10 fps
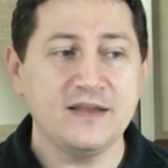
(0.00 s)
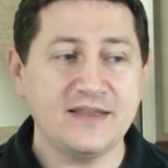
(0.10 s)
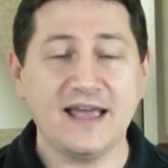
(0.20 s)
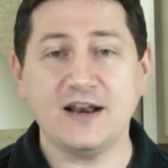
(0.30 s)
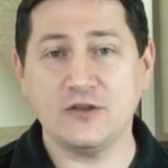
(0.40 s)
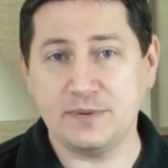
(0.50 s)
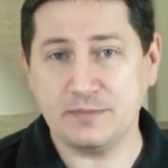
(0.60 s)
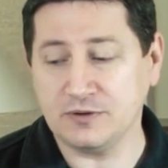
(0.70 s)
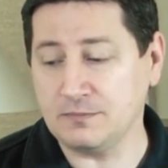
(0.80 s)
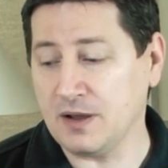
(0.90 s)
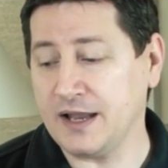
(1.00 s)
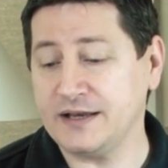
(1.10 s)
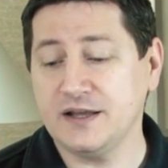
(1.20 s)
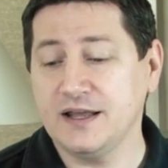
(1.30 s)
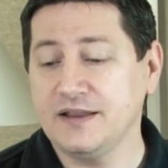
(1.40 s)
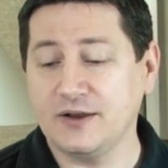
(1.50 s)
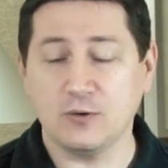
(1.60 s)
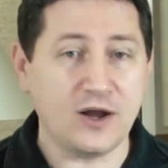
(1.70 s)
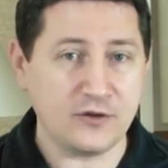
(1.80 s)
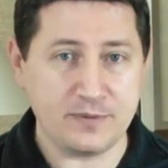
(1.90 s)
They had other people in mind. There
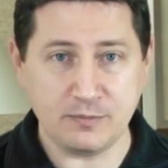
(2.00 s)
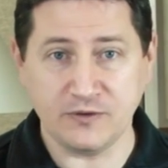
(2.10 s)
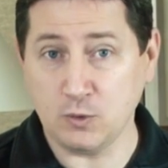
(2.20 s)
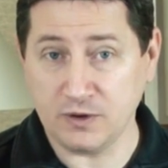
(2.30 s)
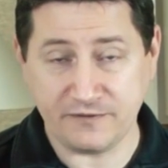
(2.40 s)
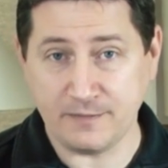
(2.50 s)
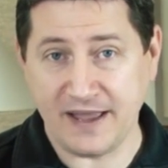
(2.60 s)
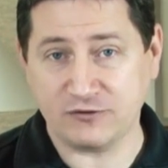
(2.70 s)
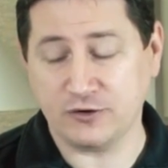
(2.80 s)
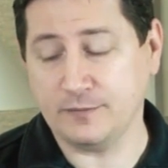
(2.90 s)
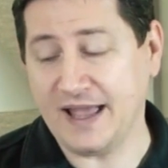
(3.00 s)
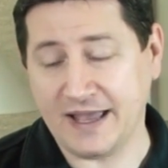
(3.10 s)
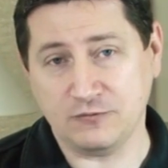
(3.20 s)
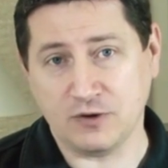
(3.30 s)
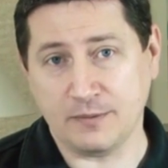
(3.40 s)
were other people that would have come after him had